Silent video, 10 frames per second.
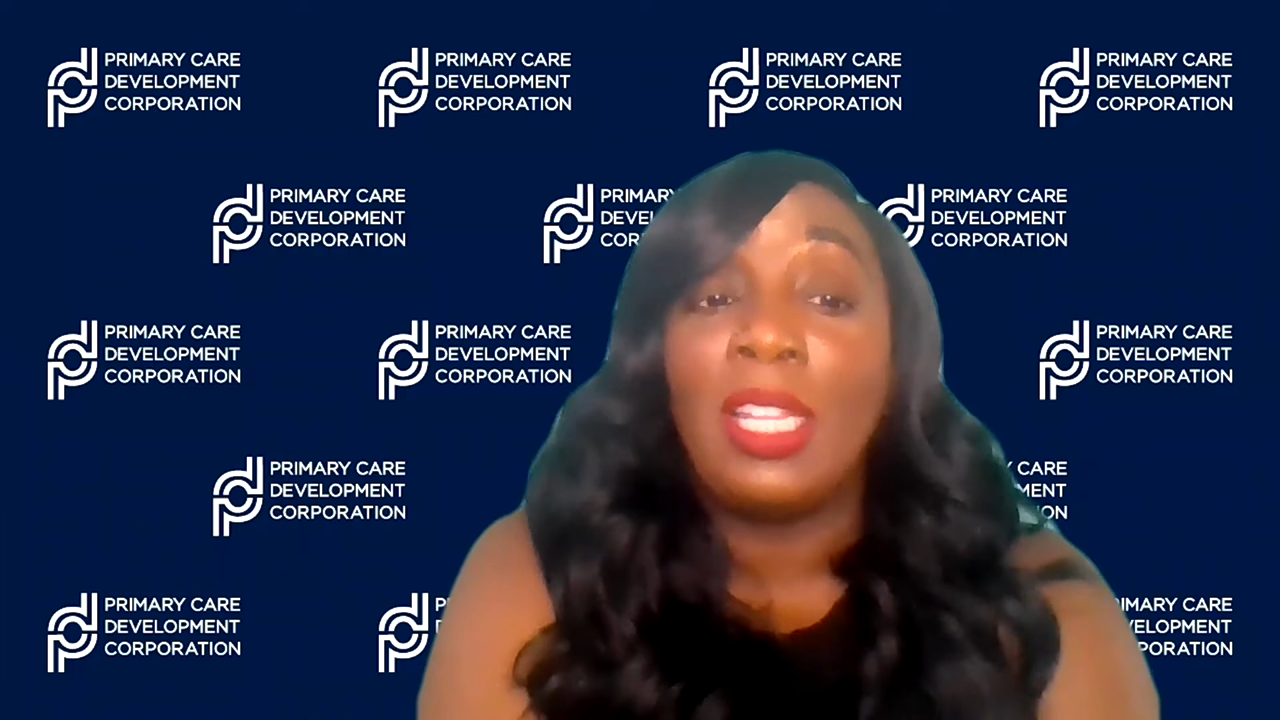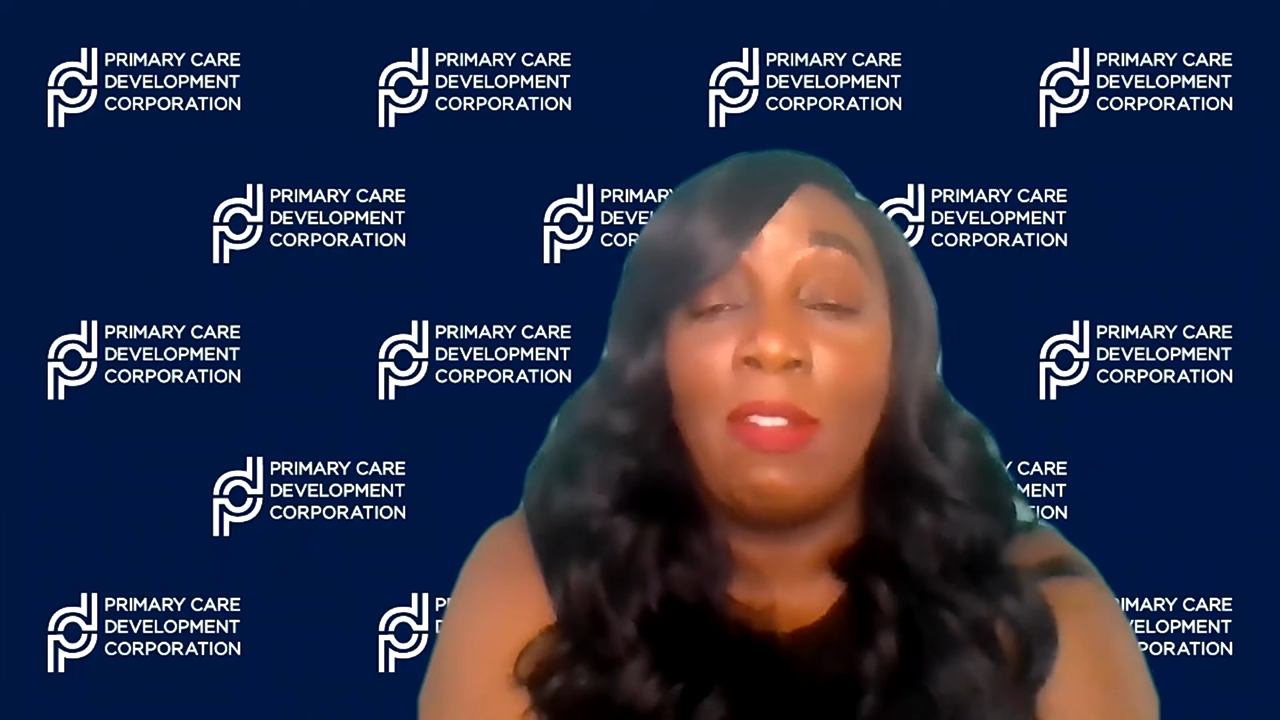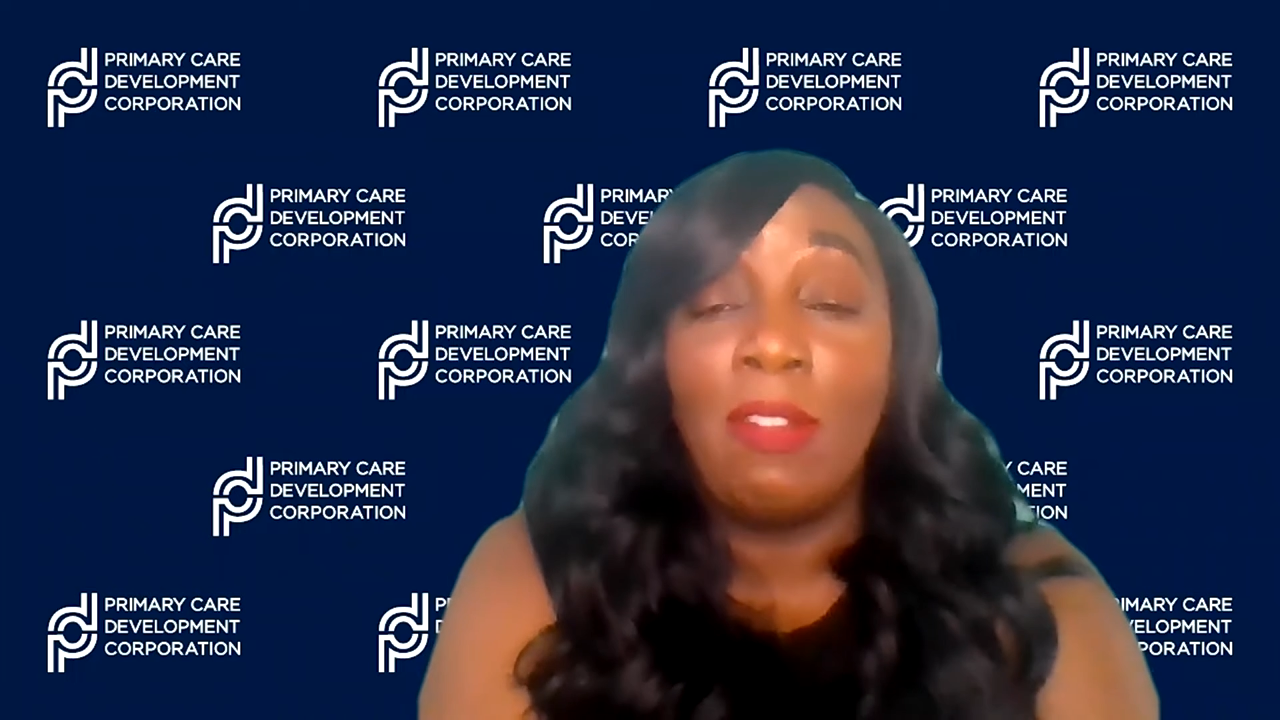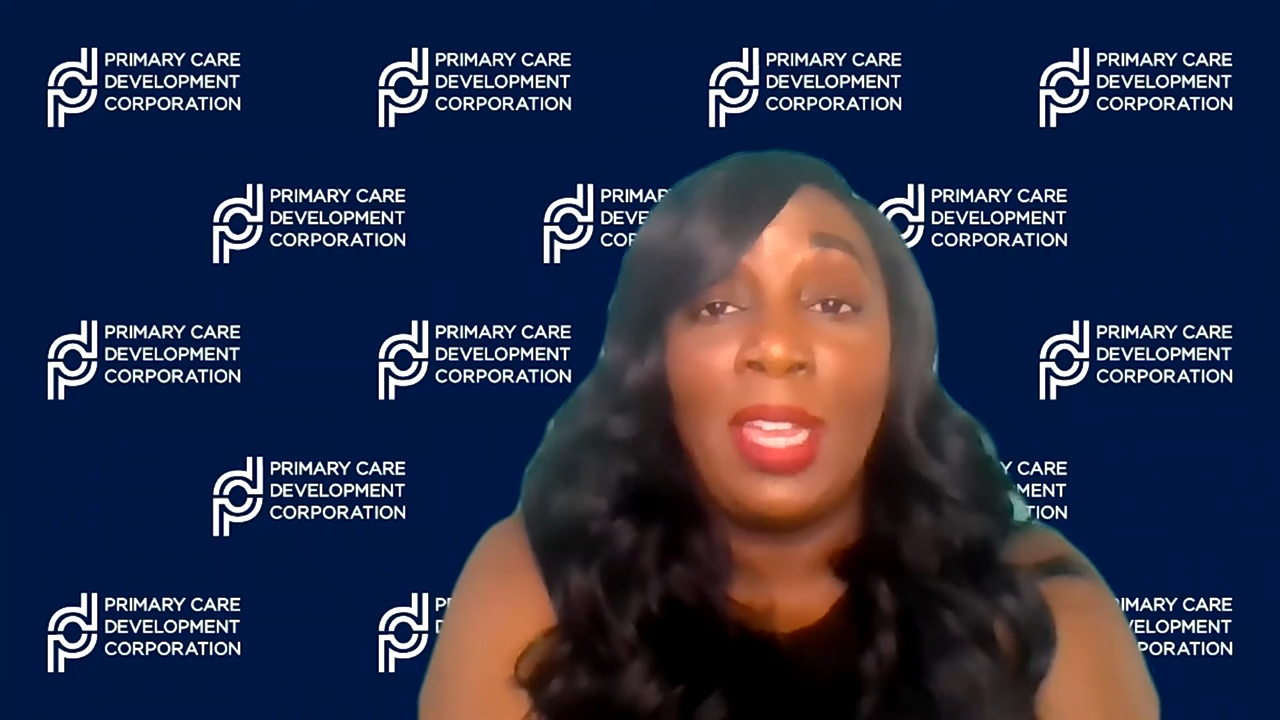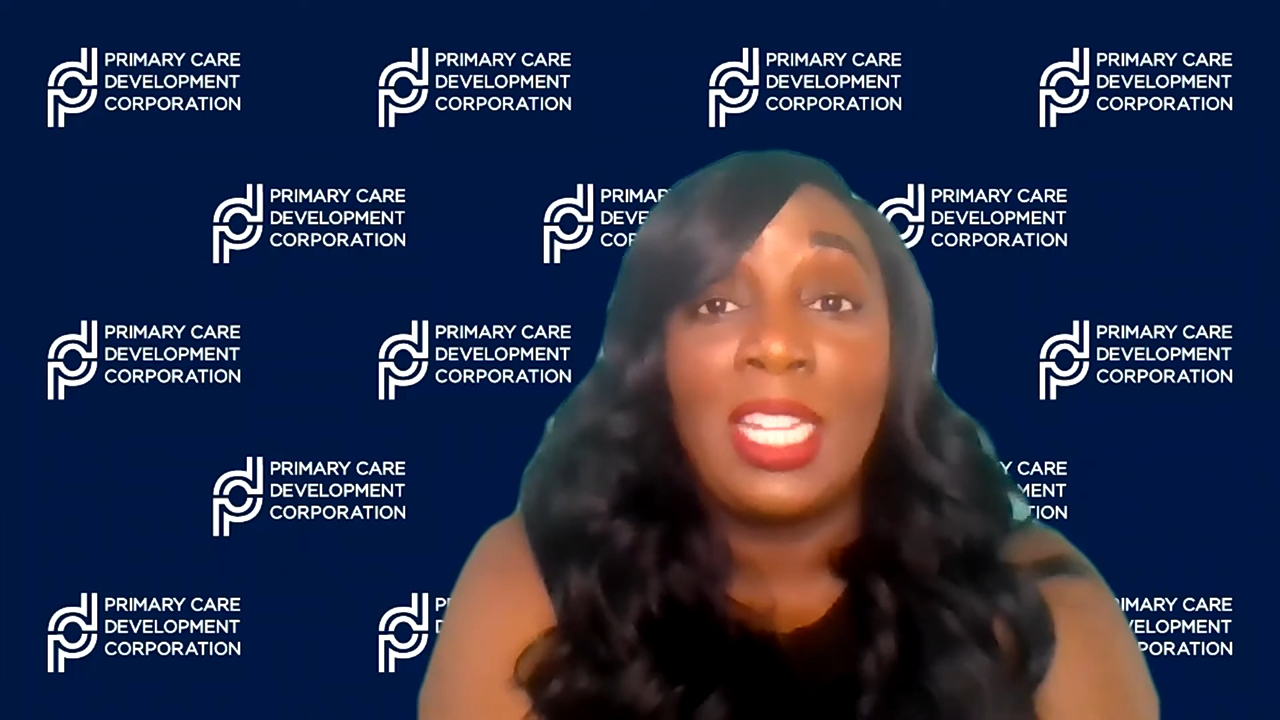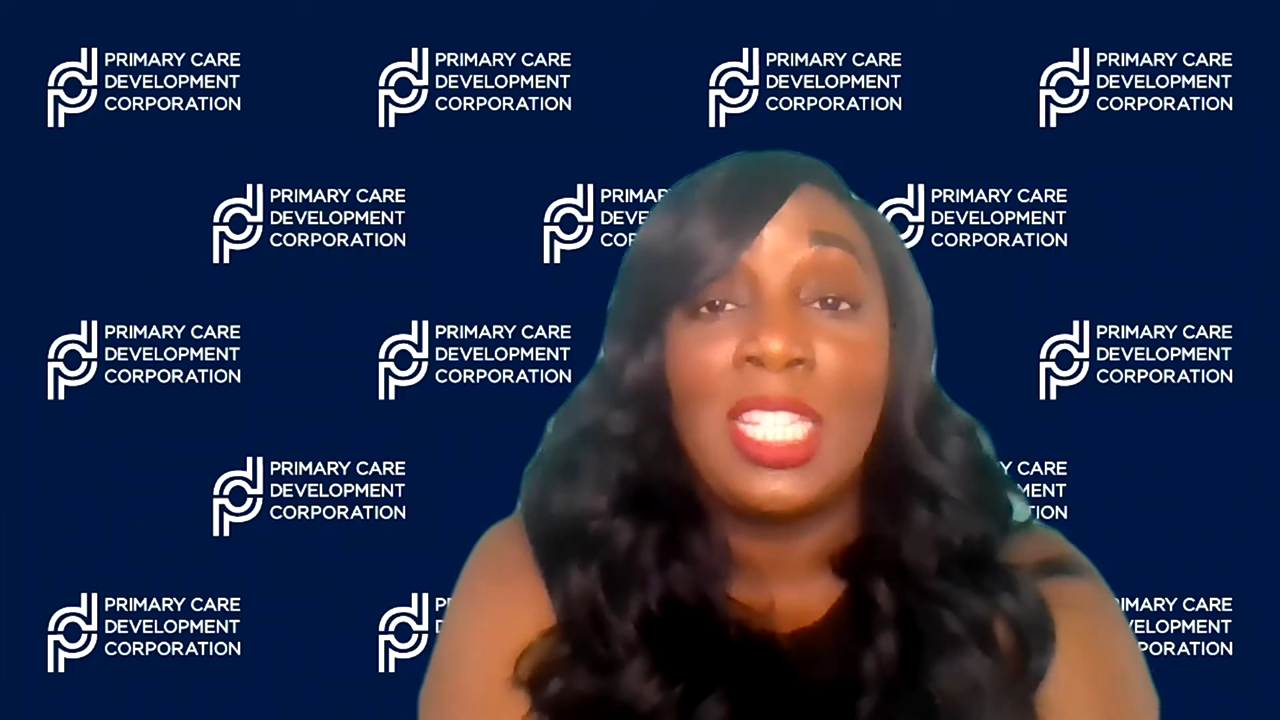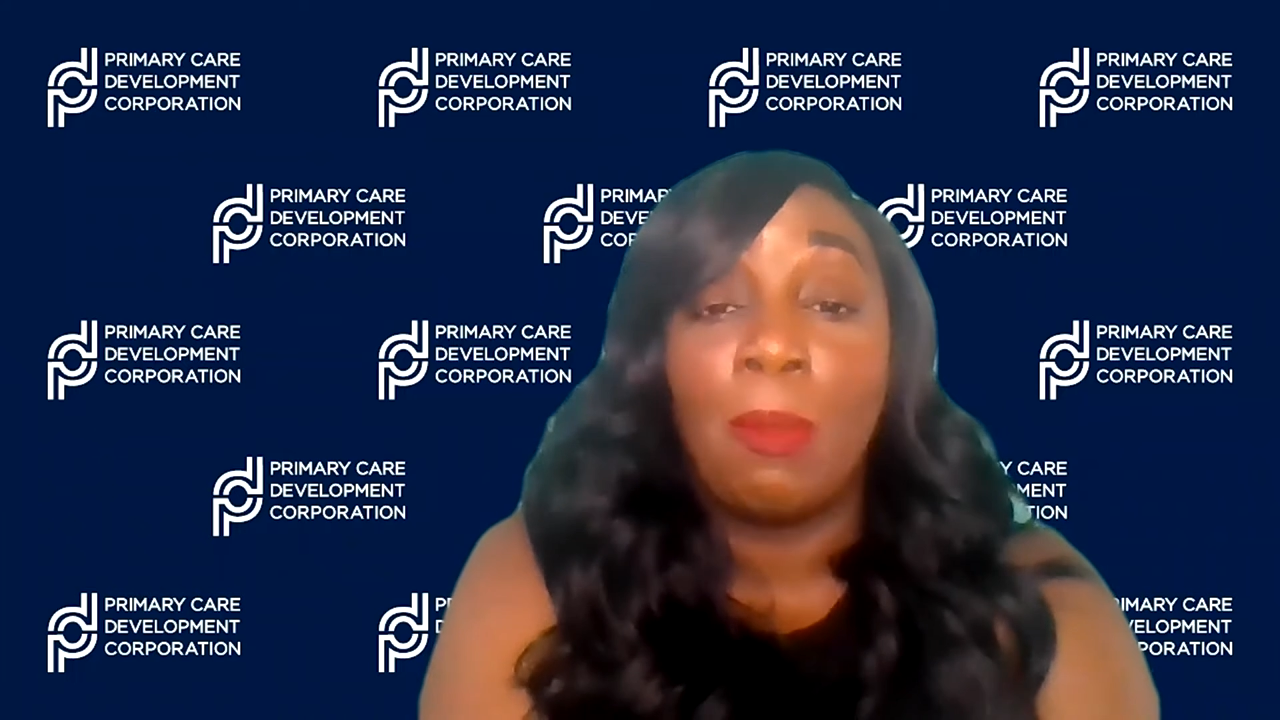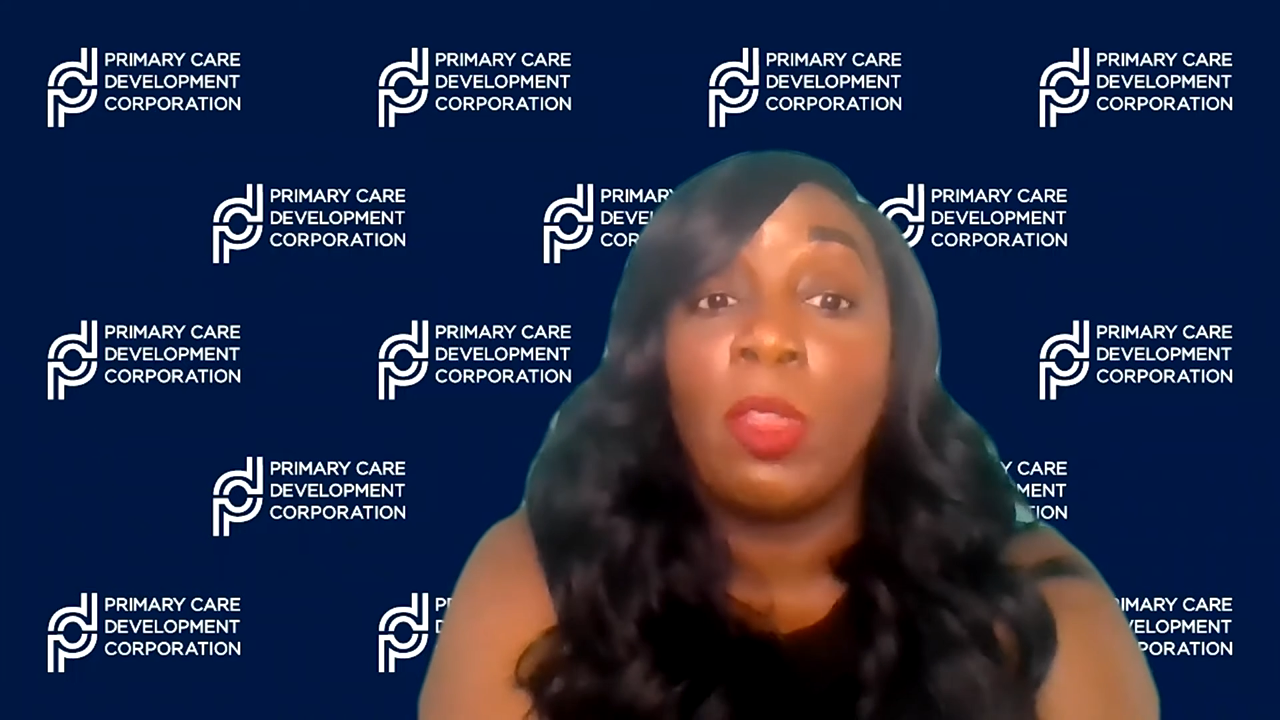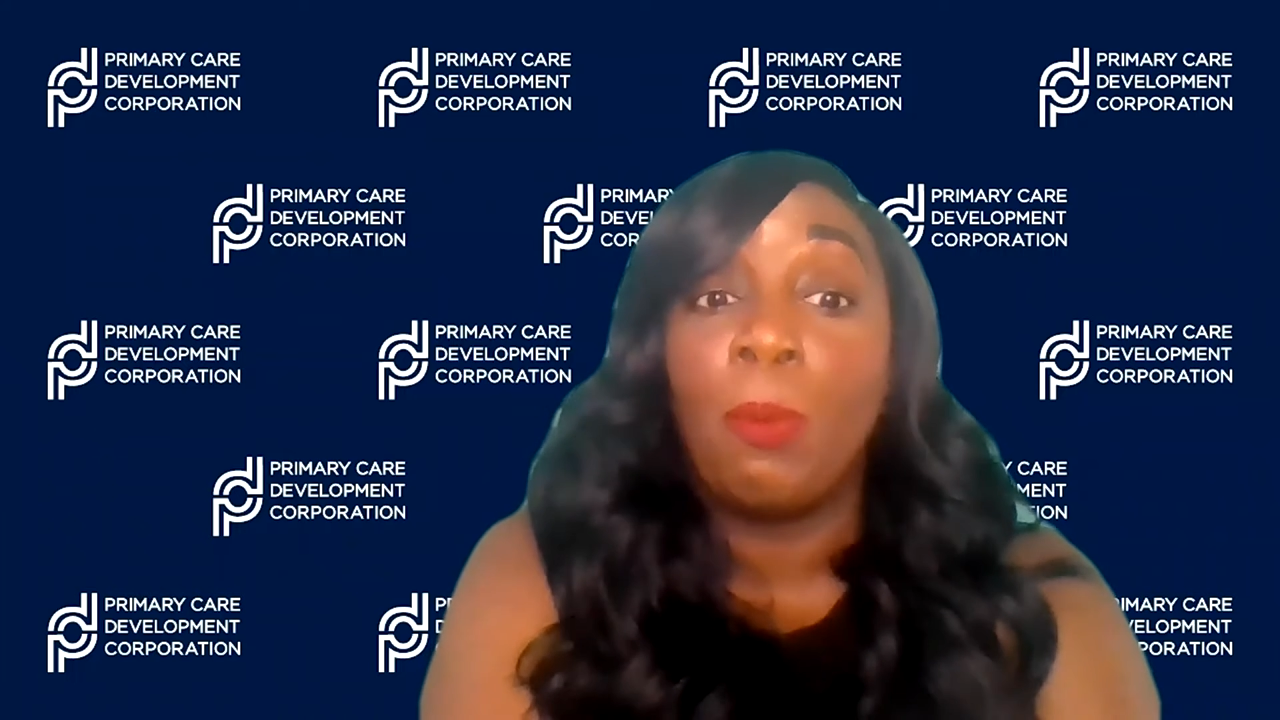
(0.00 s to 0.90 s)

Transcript: alleviate some